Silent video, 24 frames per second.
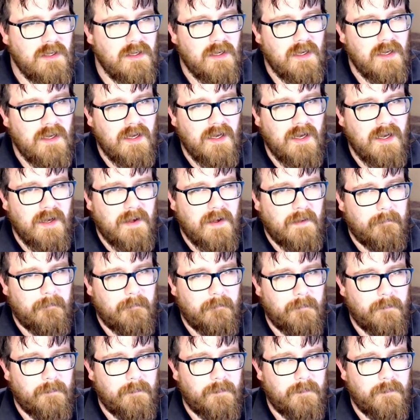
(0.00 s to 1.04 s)

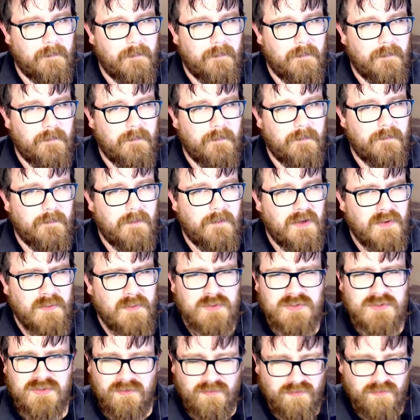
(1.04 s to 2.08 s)
Um, and it
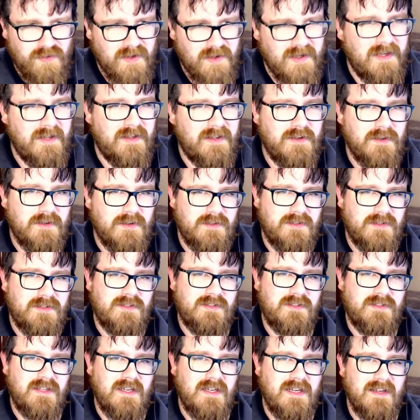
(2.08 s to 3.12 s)
was a really good
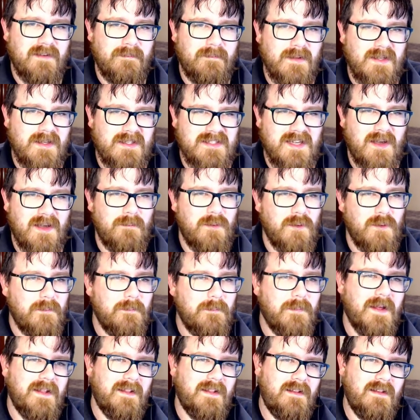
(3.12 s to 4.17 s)
um, example,
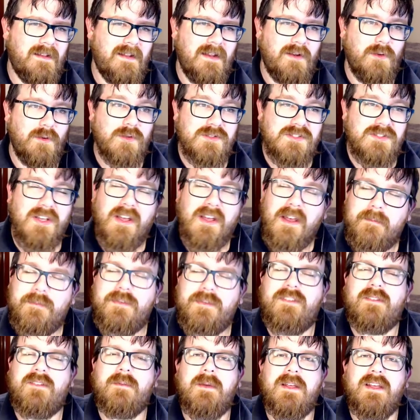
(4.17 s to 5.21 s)
but it also
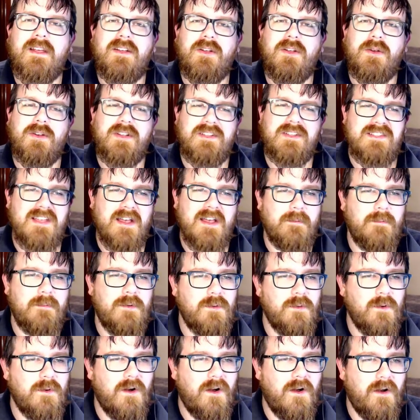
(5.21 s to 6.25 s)
happens to be a good
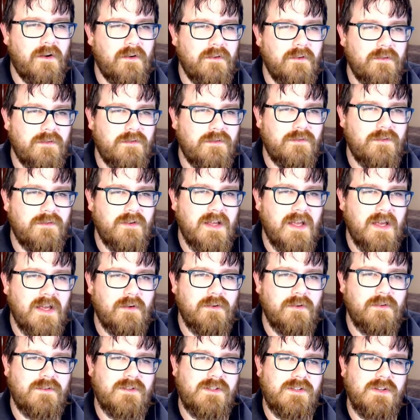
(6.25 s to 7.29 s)
example of
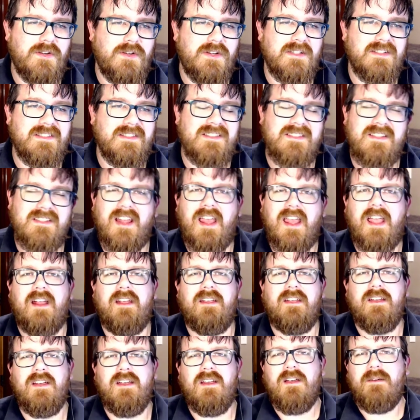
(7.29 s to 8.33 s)
how you can stack
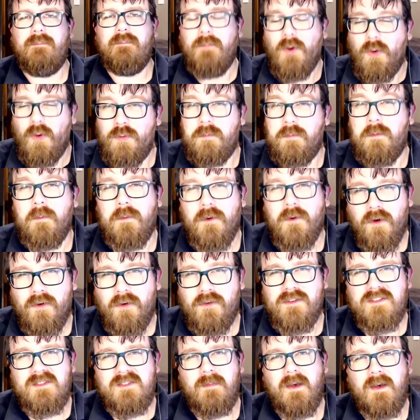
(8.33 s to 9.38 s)
multiple
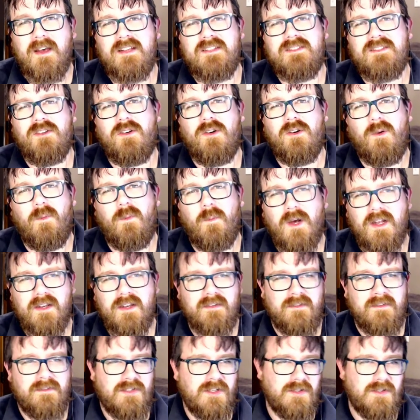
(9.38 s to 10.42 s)
progress bars on
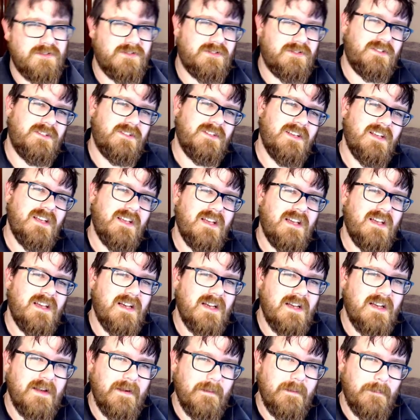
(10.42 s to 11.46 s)
one toast.
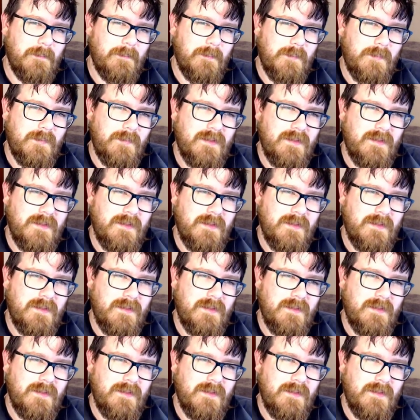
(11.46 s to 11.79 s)
Um,